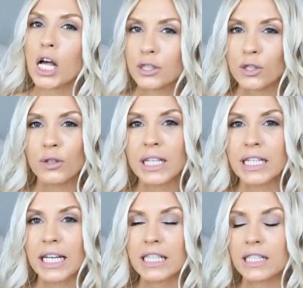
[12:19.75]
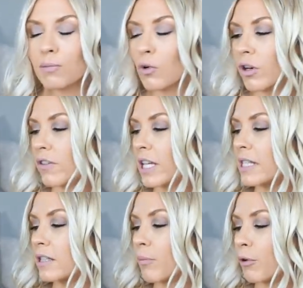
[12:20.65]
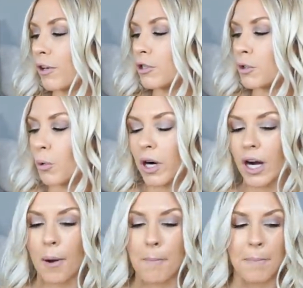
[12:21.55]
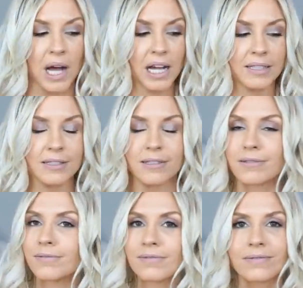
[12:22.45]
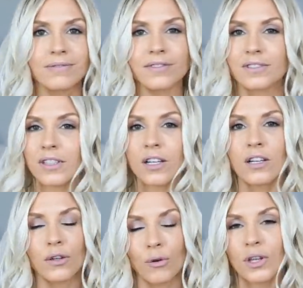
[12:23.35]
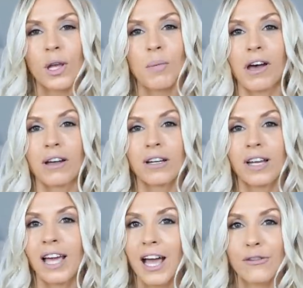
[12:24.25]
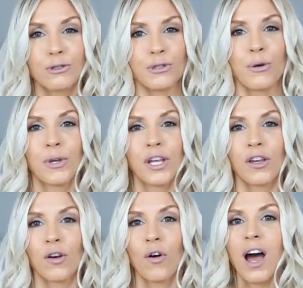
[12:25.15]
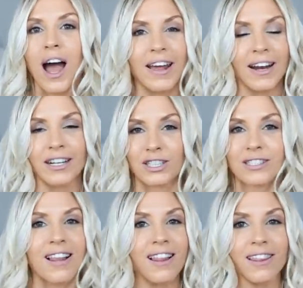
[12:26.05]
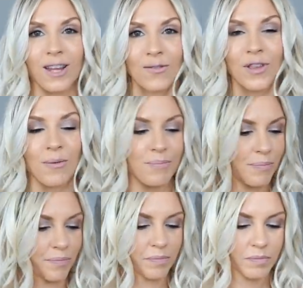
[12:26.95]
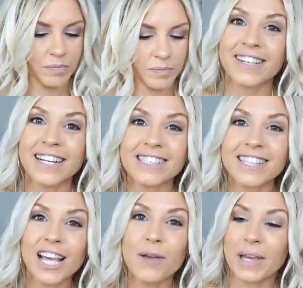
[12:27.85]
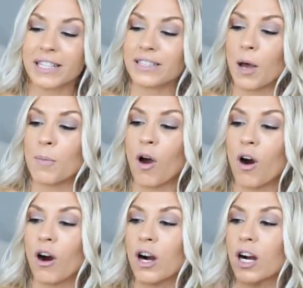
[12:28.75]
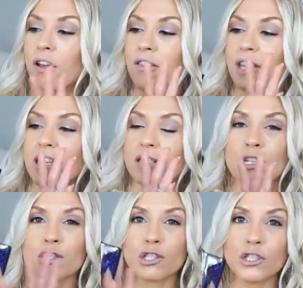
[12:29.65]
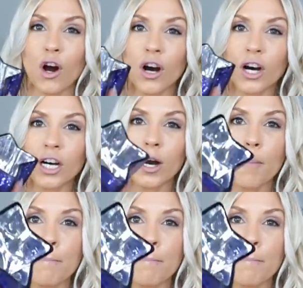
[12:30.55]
I'll still need to get some more of these, I'm pretty sure, but they're only a buck and they're so cute and I just love them. The next thing I picked up are these Star